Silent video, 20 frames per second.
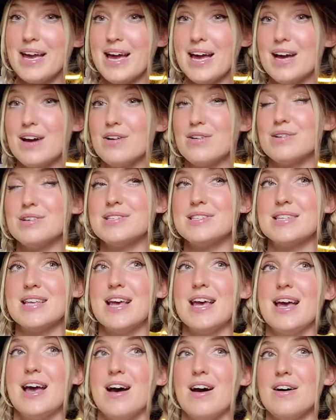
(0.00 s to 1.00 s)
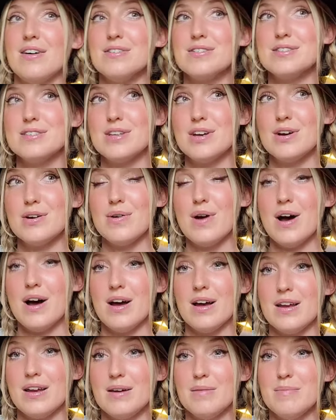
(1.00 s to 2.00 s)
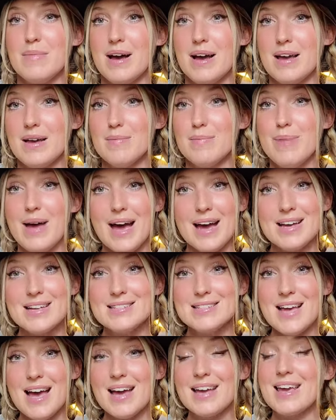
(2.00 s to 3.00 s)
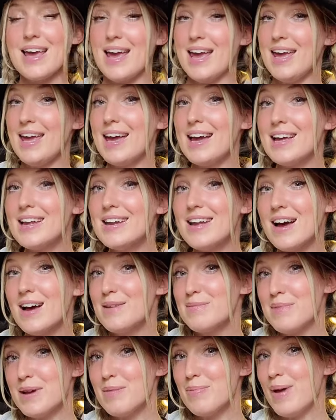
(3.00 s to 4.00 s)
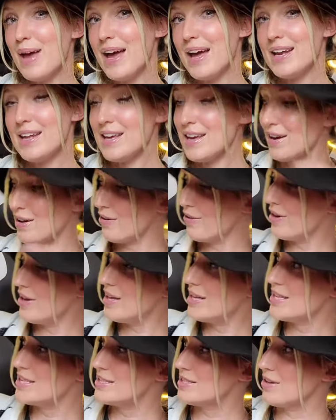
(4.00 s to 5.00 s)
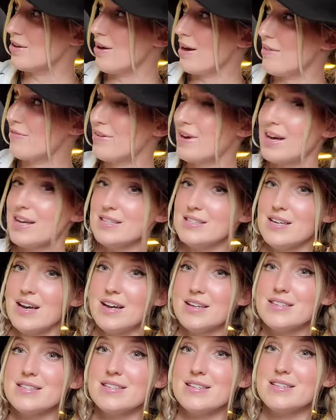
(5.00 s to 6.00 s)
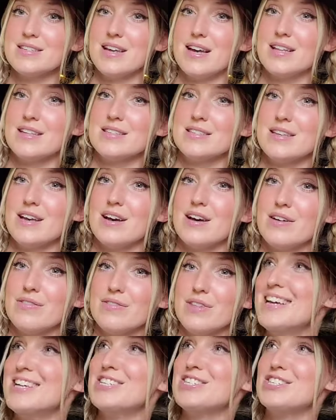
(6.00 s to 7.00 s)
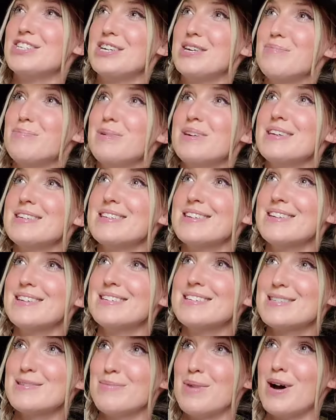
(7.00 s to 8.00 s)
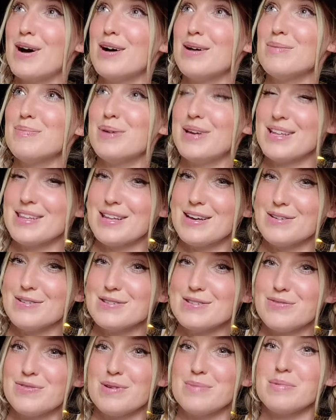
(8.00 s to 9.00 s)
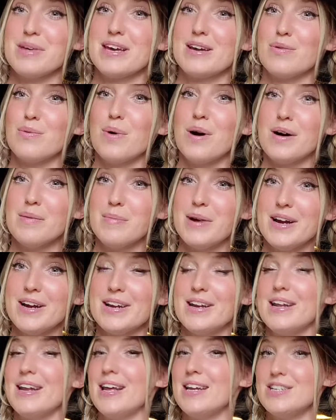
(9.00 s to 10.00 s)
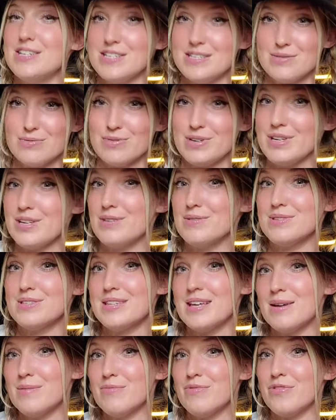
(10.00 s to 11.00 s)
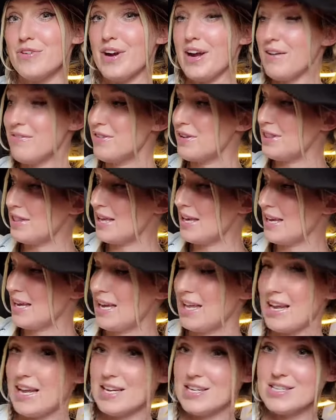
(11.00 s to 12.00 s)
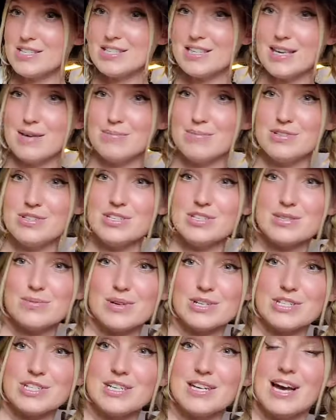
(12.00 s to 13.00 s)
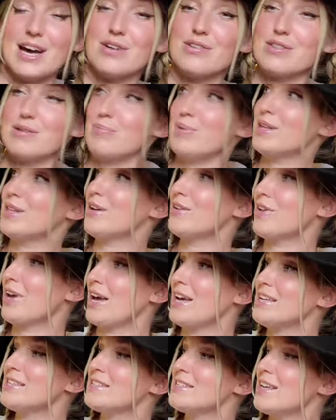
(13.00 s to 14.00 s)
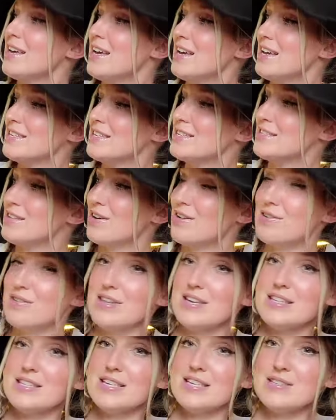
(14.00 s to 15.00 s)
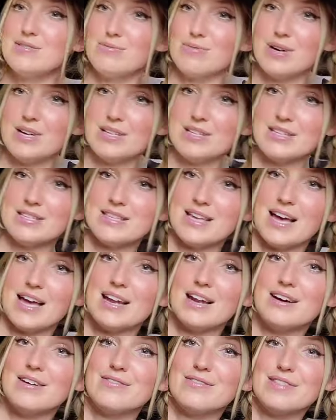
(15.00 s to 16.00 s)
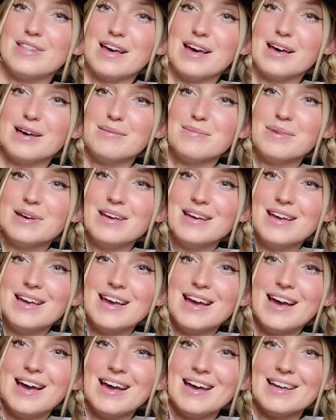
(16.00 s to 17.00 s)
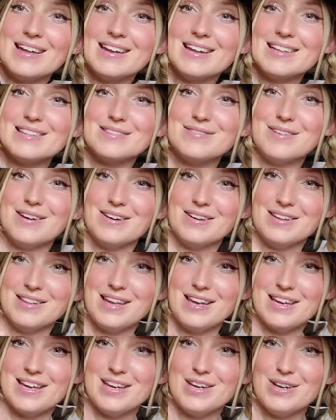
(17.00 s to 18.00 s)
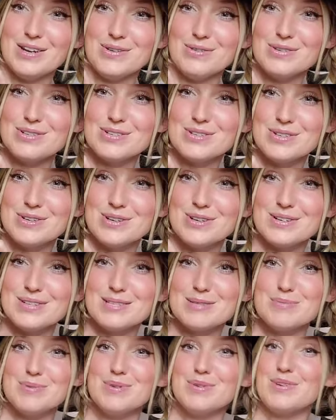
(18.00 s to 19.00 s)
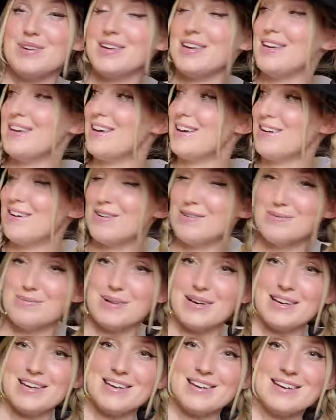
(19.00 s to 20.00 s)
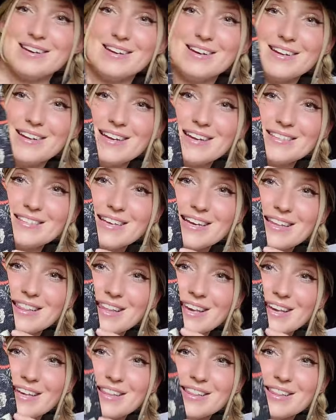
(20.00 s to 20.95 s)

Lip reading: house, also on my back deck and on my patio. So I've got tons and tons of like cheapy small pillows from like Walmart and I just reuse them for everything and I just keep switching out the pillowcase. So this is one set of them and it's very like neutral, spooky. Oh my goodness, I like